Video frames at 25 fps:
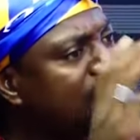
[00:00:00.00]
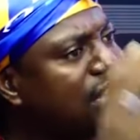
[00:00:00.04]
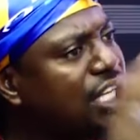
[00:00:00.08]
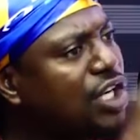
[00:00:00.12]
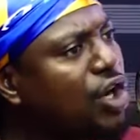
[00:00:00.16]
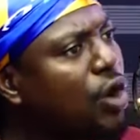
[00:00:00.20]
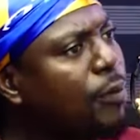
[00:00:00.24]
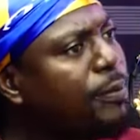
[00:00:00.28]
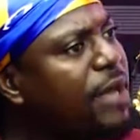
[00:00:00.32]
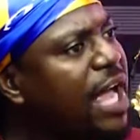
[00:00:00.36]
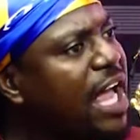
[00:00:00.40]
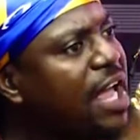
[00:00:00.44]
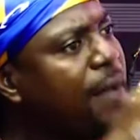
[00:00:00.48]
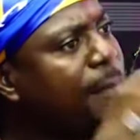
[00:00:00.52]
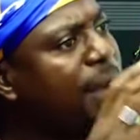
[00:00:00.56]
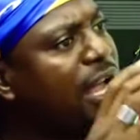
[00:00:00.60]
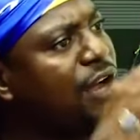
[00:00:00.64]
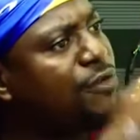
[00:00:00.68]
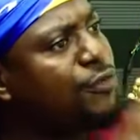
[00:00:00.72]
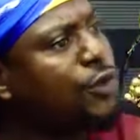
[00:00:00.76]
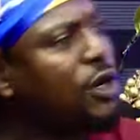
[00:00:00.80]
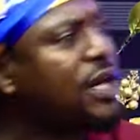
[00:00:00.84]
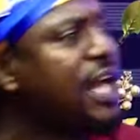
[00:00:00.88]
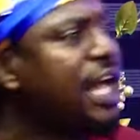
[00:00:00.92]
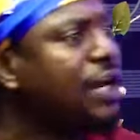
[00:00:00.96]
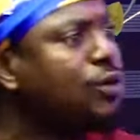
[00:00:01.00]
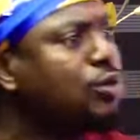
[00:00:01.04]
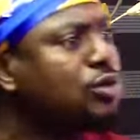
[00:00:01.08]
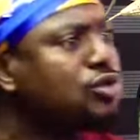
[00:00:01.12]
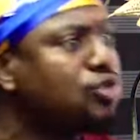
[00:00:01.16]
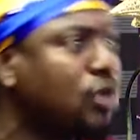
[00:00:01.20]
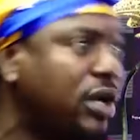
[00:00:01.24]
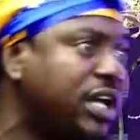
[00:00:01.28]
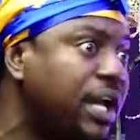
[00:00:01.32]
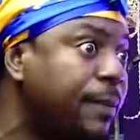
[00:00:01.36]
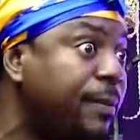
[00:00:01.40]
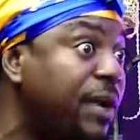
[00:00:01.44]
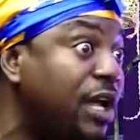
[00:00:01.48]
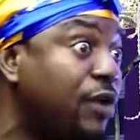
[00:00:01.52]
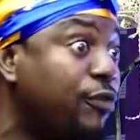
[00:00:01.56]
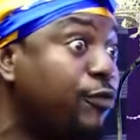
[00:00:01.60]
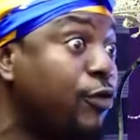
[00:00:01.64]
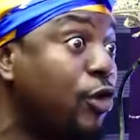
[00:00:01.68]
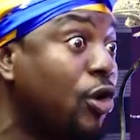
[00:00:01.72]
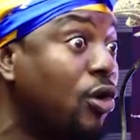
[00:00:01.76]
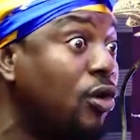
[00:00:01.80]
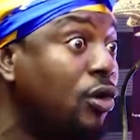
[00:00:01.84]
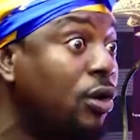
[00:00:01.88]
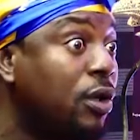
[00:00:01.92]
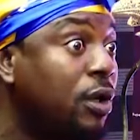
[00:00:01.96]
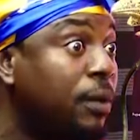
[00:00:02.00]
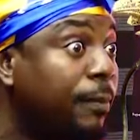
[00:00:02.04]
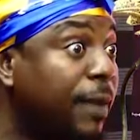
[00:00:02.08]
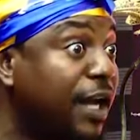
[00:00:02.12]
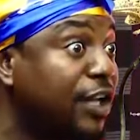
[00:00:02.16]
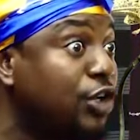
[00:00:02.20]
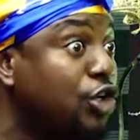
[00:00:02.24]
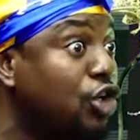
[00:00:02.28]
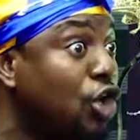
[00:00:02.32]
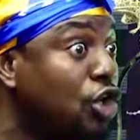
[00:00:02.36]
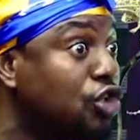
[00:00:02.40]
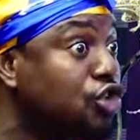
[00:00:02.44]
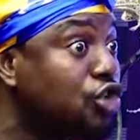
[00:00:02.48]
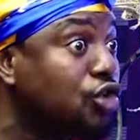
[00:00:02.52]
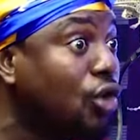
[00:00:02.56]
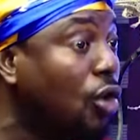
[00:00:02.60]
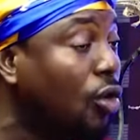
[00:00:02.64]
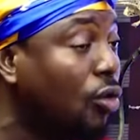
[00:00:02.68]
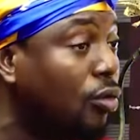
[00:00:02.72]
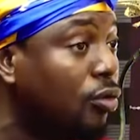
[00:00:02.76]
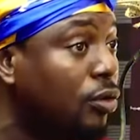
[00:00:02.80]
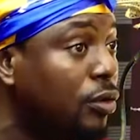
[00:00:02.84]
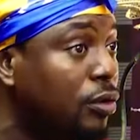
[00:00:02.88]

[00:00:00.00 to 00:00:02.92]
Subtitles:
ni obi aye be for that which we be for but you don't know